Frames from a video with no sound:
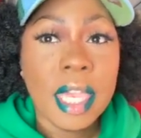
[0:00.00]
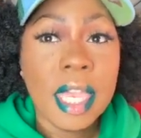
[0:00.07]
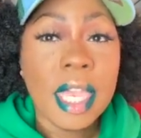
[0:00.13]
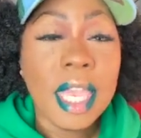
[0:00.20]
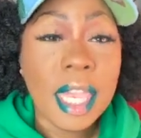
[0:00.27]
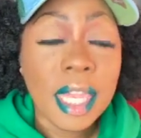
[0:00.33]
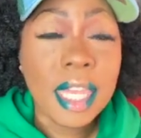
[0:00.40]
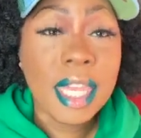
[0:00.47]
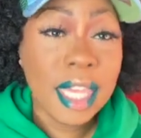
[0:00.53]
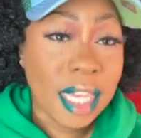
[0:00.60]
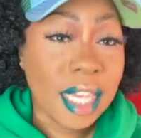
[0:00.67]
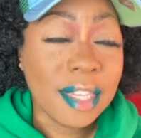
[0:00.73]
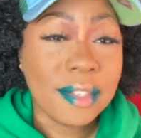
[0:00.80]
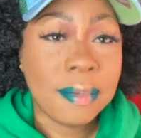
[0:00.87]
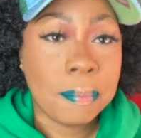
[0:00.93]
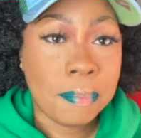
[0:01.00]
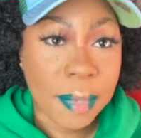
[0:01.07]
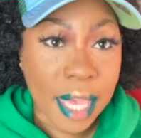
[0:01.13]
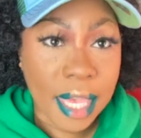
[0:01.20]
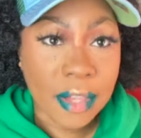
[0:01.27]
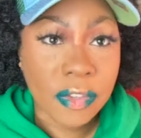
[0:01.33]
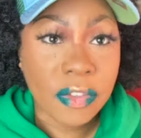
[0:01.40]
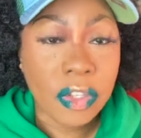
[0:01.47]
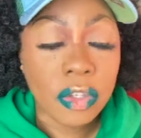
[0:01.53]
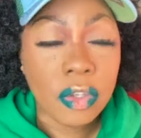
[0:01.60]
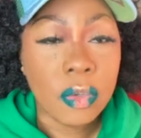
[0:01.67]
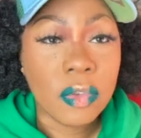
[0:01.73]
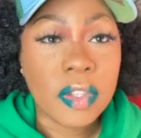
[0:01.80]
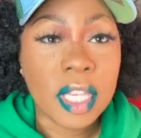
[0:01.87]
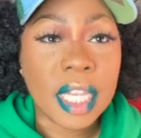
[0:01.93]
It is best to
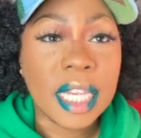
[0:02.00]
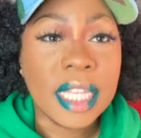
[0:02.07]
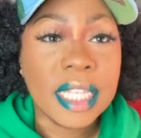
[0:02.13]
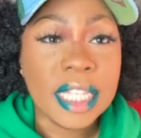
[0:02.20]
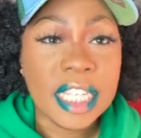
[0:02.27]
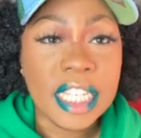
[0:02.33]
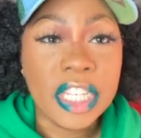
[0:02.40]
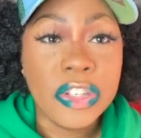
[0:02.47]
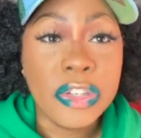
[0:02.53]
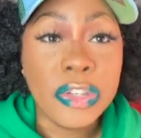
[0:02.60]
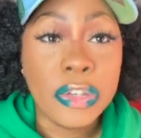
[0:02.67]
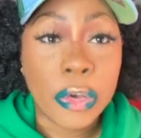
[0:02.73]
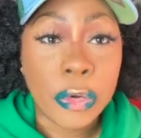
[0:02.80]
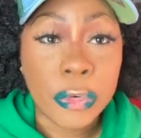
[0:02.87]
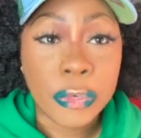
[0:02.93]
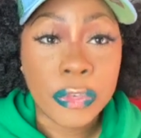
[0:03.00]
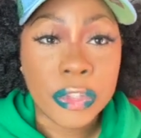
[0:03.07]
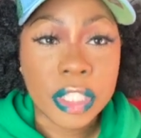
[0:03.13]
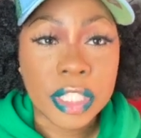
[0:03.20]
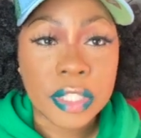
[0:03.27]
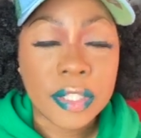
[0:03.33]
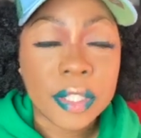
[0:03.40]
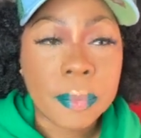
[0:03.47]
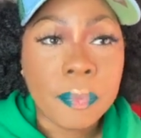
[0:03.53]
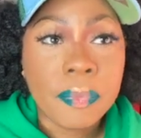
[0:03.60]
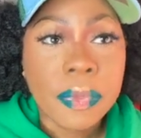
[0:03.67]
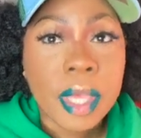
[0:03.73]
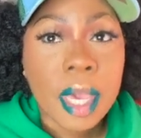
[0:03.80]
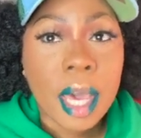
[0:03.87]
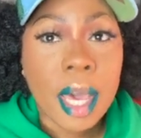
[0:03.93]
use a clean doe foot.
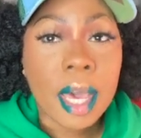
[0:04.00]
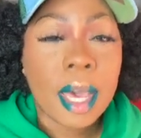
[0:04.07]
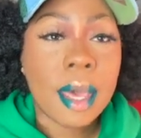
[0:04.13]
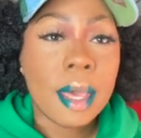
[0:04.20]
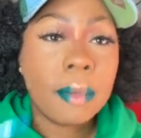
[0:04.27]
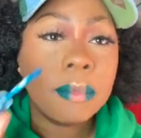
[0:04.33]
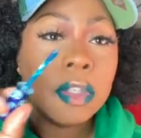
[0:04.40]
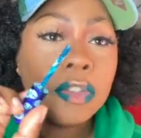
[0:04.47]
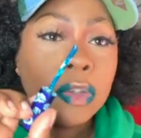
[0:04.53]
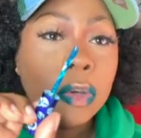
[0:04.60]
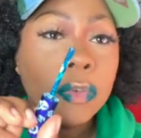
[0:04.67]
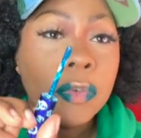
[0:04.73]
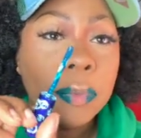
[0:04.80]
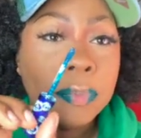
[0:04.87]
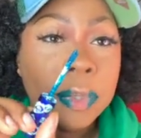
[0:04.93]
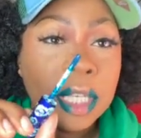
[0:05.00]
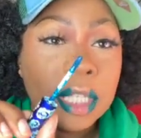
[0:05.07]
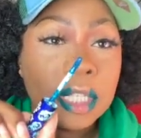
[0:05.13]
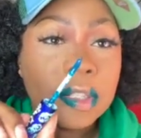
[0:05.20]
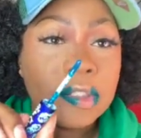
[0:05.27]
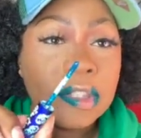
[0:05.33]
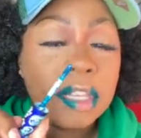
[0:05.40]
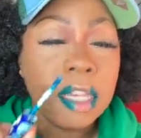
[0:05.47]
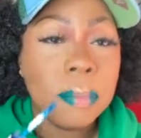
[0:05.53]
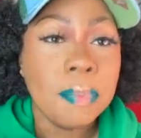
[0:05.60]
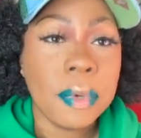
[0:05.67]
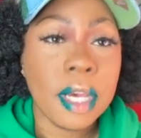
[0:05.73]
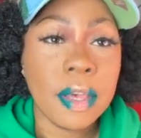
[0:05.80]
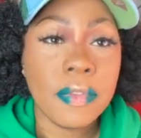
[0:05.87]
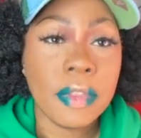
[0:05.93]
The doe foot being the
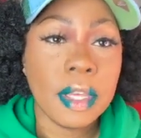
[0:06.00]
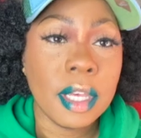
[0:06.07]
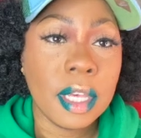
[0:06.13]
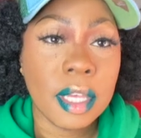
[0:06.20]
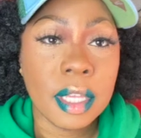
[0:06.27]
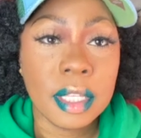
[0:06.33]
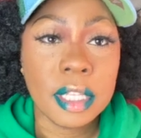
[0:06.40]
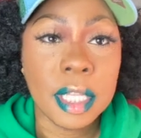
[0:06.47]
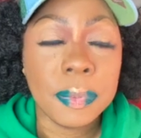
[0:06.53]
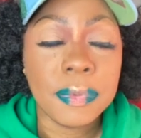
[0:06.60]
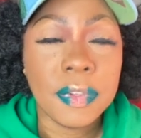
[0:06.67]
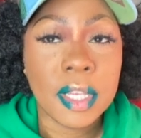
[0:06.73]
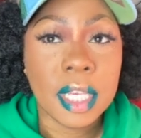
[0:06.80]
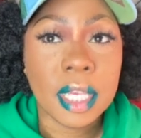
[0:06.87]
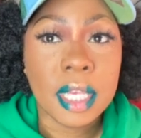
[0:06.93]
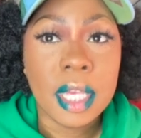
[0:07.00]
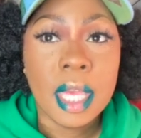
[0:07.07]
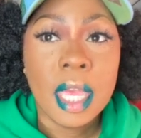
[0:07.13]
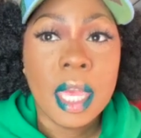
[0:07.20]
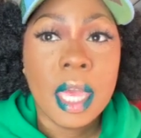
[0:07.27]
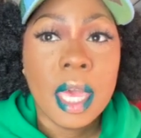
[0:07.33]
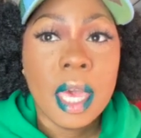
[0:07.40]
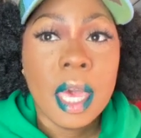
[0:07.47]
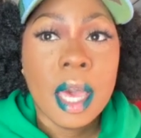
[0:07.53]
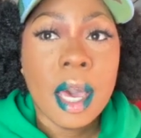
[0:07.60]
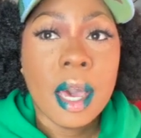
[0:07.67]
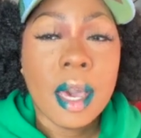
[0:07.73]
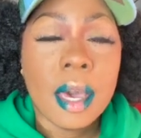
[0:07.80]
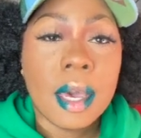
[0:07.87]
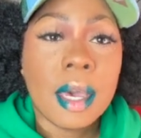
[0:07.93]
tip of the lipstick,
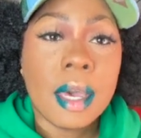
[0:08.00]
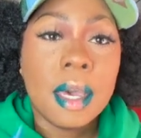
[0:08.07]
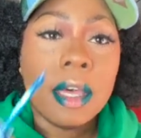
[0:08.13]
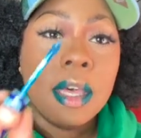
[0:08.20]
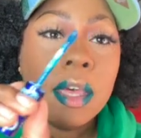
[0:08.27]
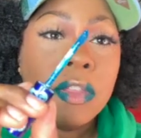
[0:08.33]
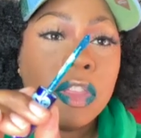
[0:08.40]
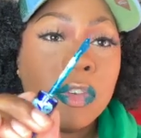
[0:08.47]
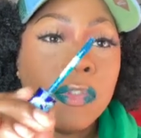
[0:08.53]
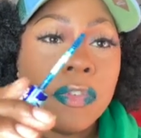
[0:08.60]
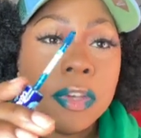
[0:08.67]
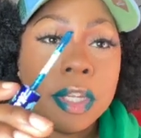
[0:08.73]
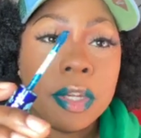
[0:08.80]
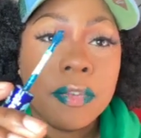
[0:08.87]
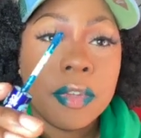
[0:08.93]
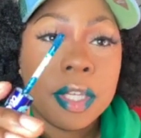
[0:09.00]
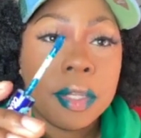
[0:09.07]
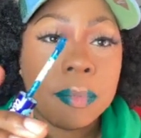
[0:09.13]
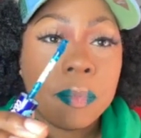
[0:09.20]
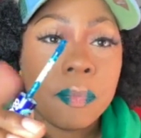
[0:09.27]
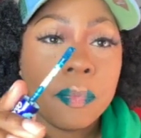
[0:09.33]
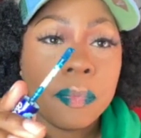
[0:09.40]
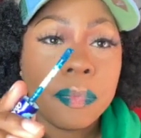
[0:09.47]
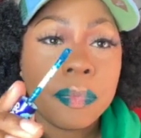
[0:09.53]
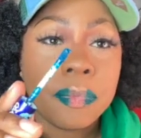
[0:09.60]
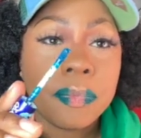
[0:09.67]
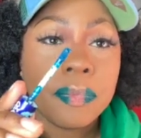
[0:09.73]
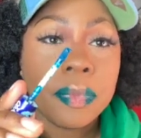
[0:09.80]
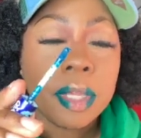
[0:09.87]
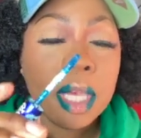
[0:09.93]
the foot of it.
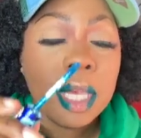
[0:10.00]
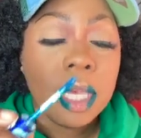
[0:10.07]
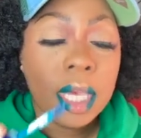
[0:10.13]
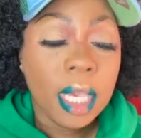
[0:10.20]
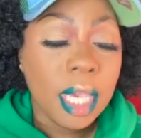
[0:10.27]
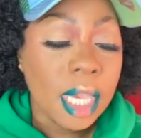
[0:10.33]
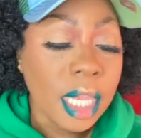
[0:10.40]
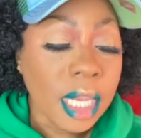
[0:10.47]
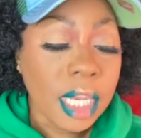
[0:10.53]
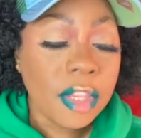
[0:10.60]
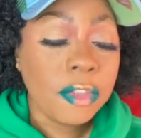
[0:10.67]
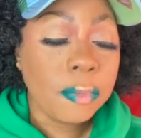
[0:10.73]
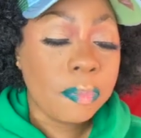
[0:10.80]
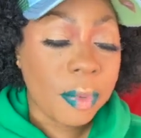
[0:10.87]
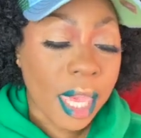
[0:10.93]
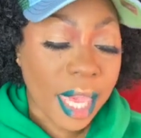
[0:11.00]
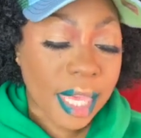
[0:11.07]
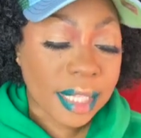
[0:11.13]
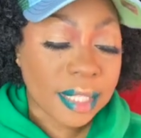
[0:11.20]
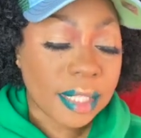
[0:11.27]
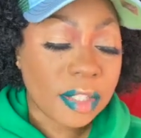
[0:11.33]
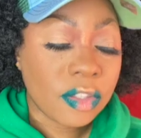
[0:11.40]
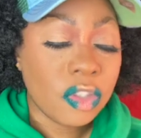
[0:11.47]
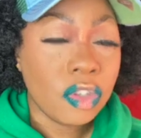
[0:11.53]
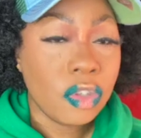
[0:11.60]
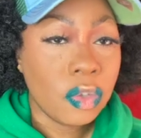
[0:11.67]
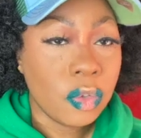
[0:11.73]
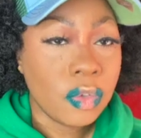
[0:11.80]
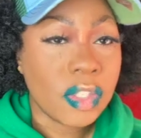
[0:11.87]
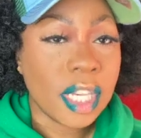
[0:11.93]
It is best to
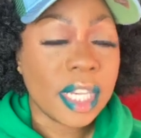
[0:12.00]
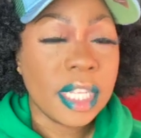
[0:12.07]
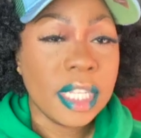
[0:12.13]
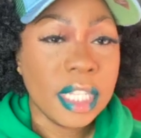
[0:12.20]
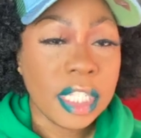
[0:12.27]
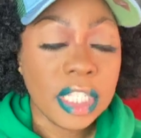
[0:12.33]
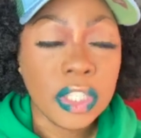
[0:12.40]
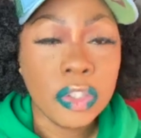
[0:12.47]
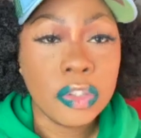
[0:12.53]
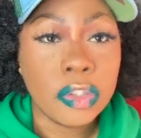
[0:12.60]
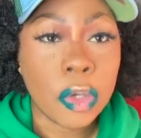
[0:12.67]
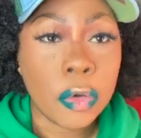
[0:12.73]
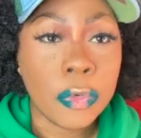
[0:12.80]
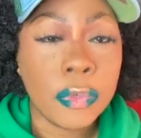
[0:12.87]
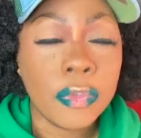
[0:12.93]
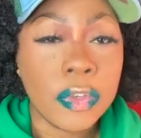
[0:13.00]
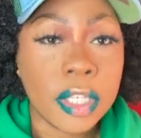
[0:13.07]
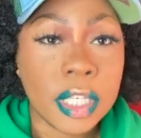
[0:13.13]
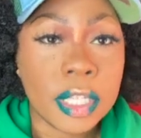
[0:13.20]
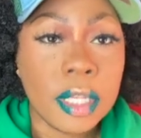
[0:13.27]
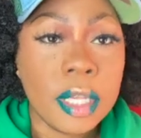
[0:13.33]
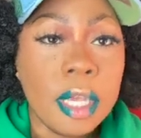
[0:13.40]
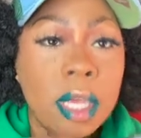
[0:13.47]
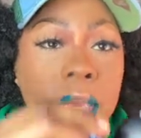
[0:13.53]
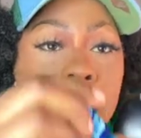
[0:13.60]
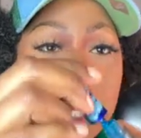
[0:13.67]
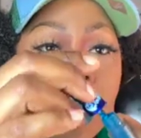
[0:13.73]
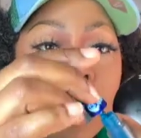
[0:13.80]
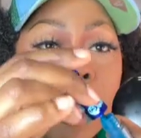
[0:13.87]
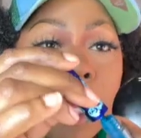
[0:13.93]
use a clean doe foot
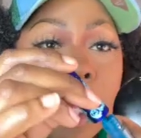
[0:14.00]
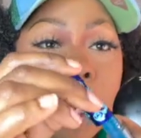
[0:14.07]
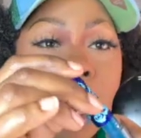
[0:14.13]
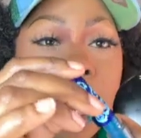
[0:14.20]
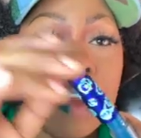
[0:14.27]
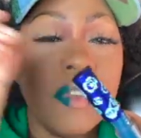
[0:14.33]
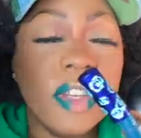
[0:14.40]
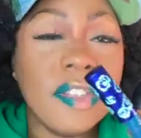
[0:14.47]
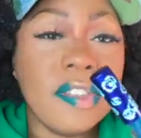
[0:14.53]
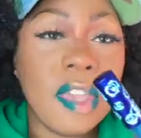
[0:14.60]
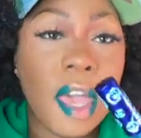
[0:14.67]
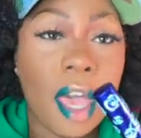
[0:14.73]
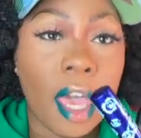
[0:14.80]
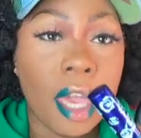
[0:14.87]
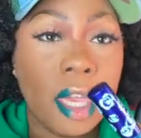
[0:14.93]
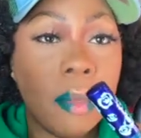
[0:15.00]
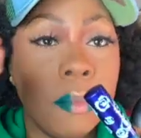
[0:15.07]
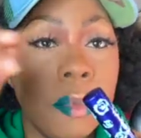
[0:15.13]
every time